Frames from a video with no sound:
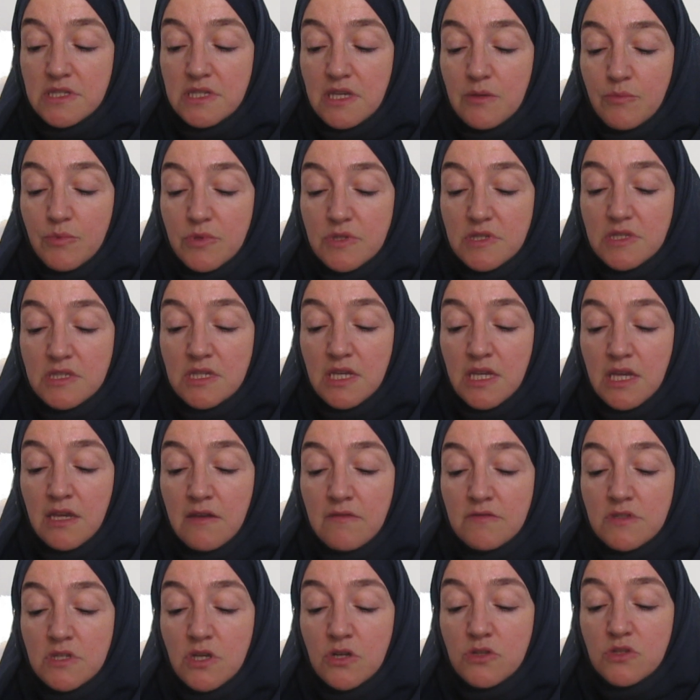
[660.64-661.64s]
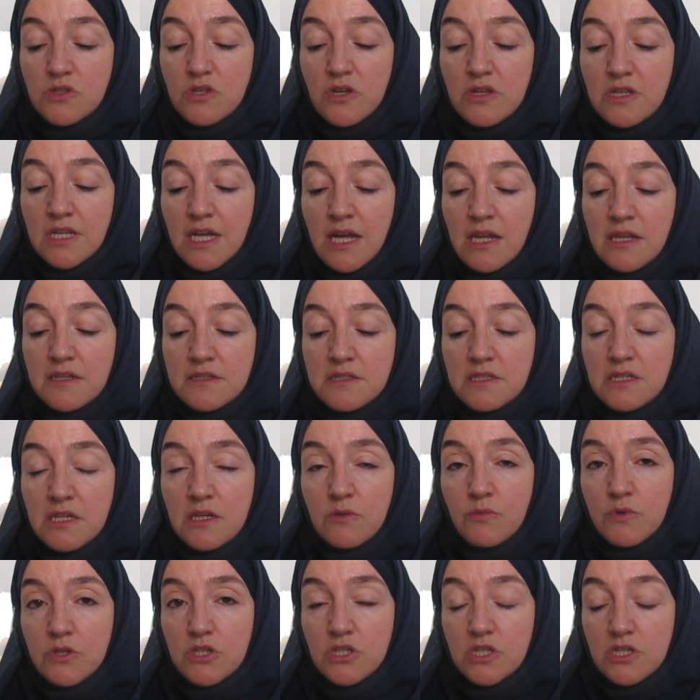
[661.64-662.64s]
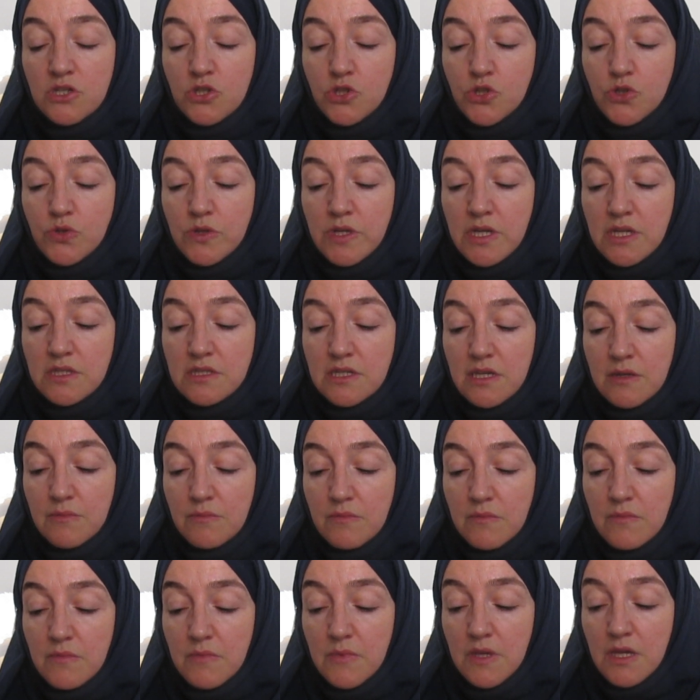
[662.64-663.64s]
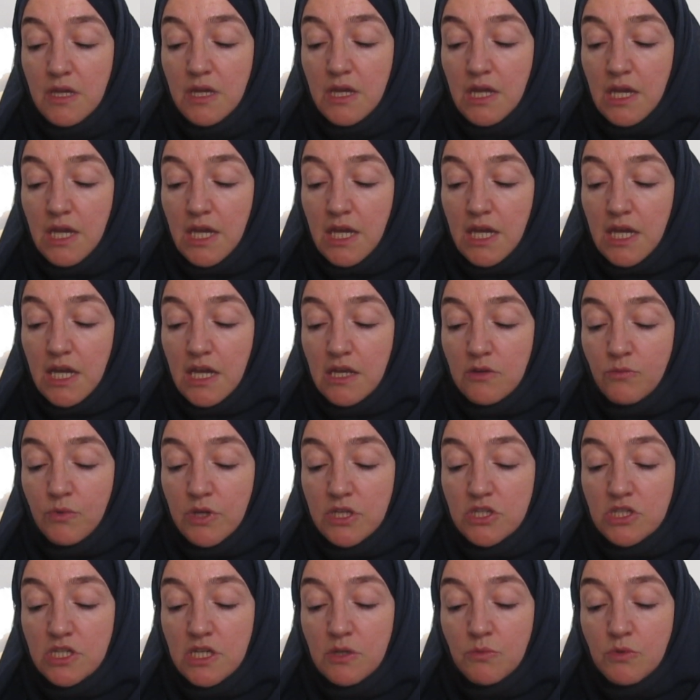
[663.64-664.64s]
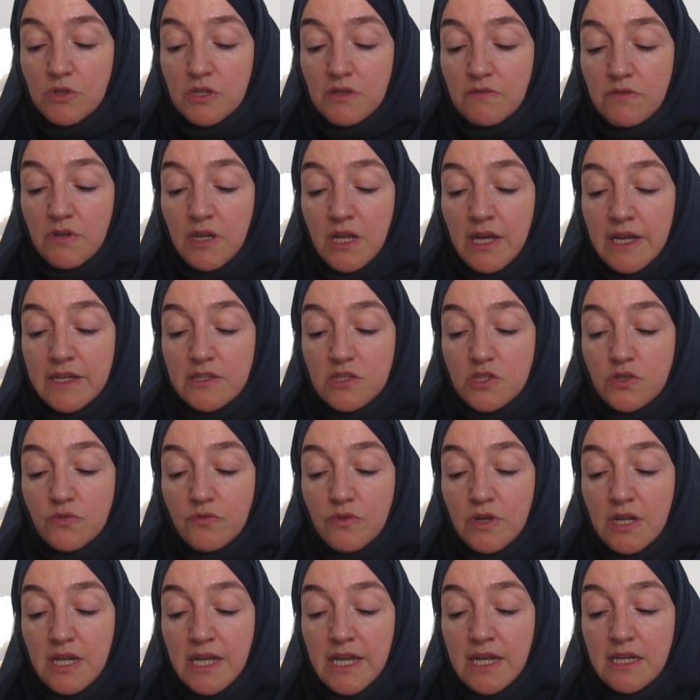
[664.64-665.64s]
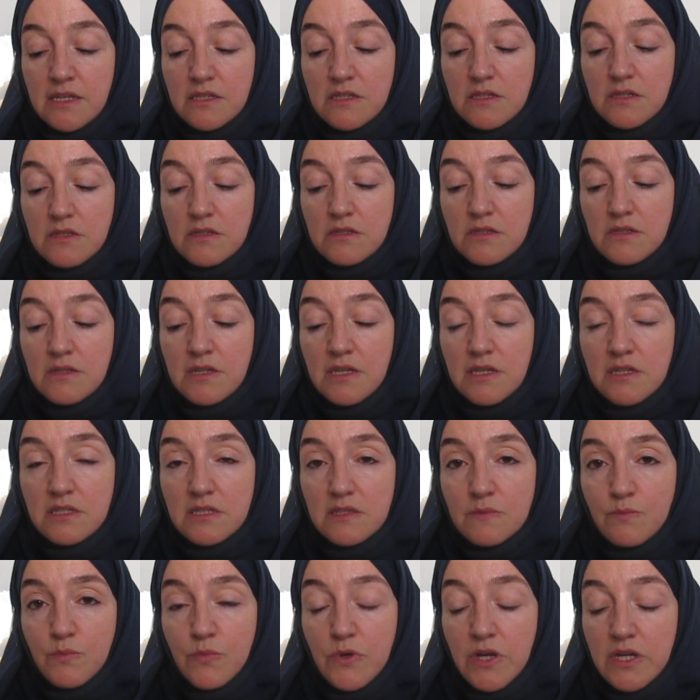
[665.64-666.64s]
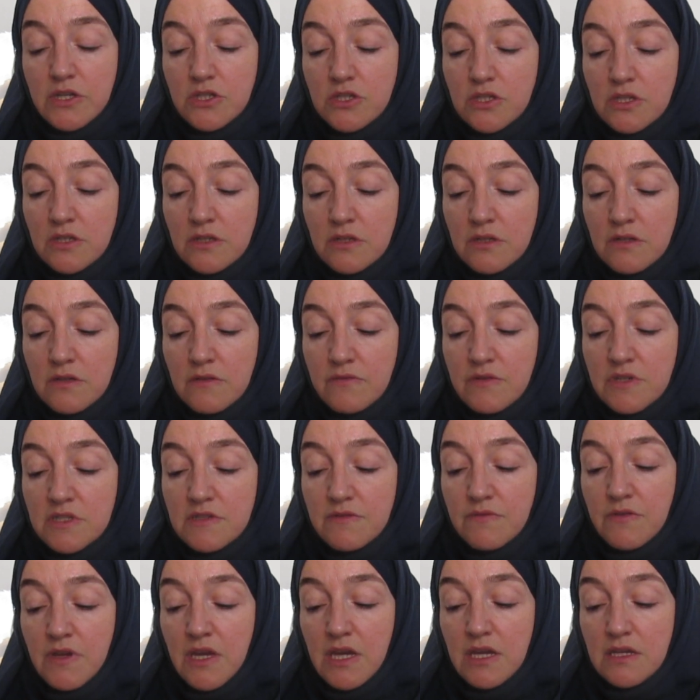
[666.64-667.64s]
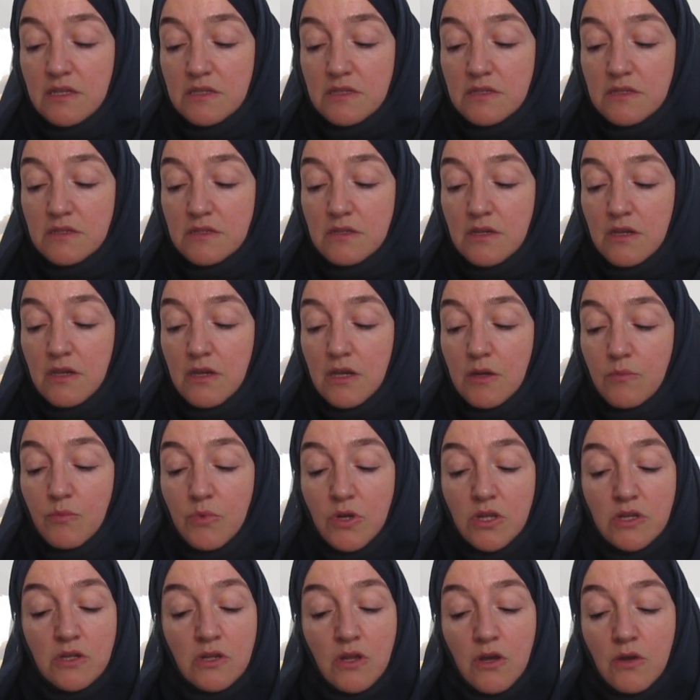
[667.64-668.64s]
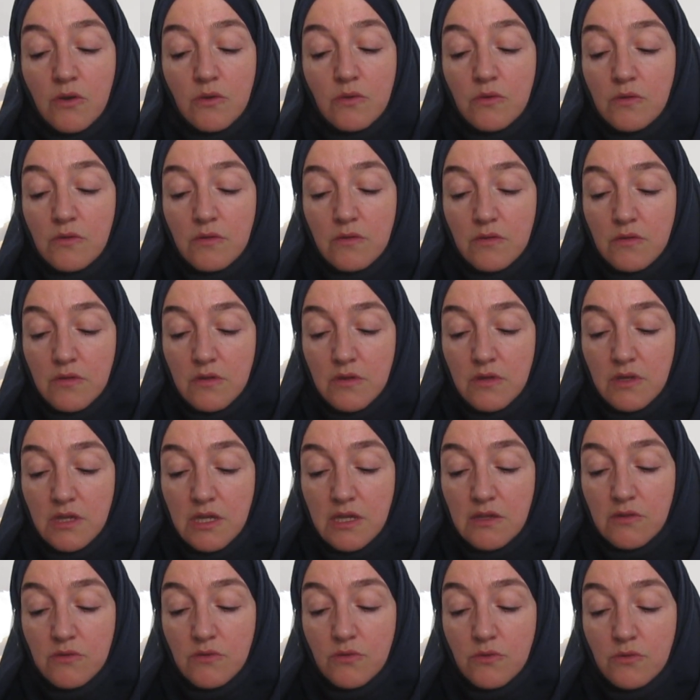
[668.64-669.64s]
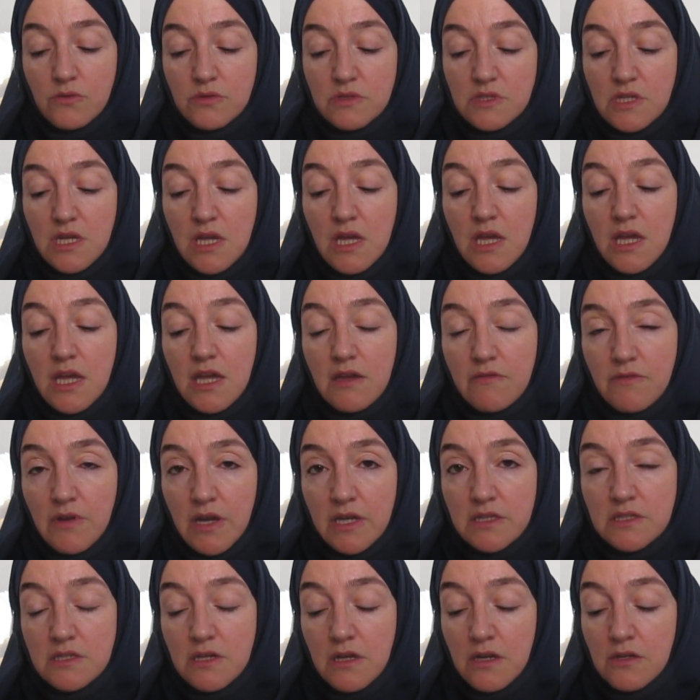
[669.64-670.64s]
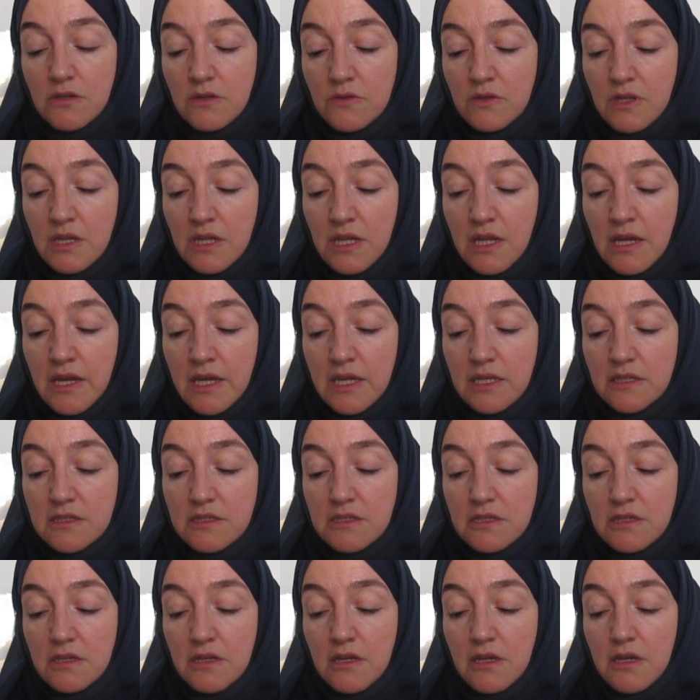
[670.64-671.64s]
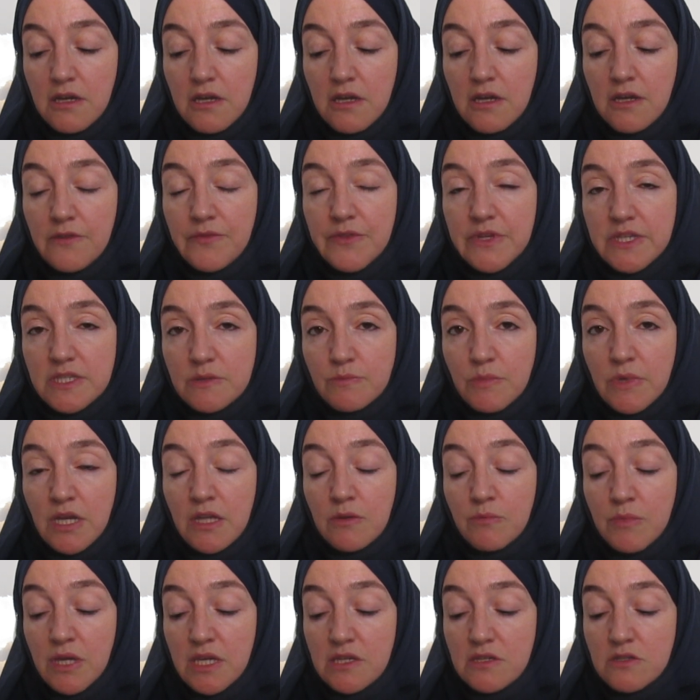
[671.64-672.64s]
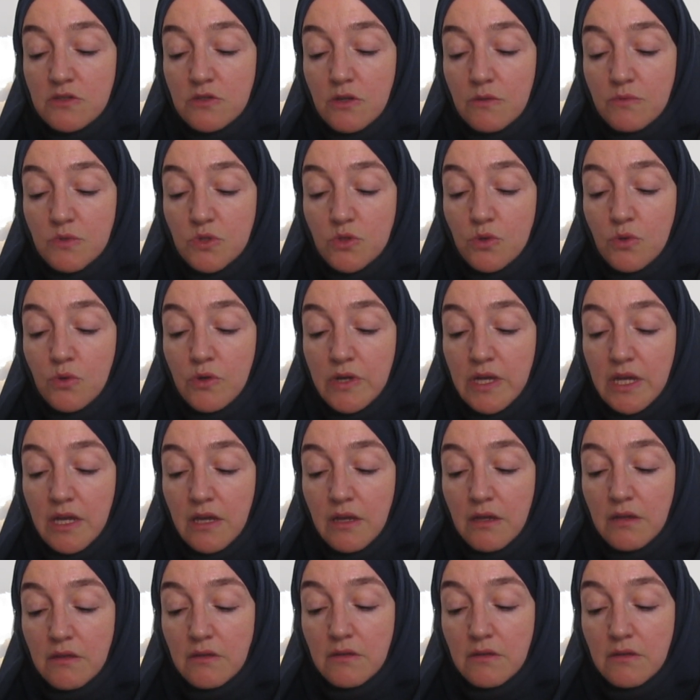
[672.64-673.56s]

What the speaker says: he perceived a tonality which intrigued him, and which he would have liked to relate to the expression of his face. But no, he thought, if I turn on the light, this man may stop talking.